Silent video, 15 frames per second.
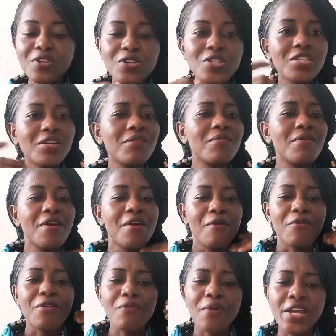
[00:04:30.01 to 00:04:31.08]
So
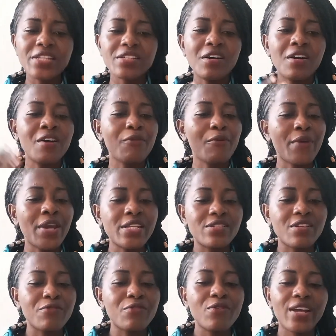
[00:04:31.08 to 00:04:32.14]
we went
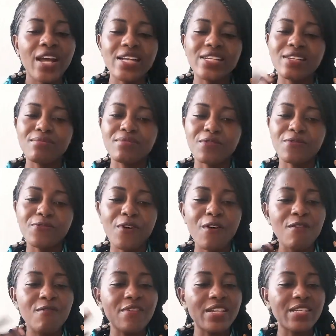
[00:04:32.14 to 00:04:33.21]
to look at chapter
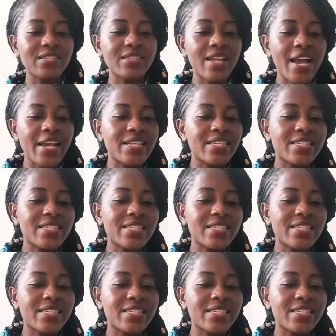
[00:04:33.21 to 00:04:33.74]
4, verse 9.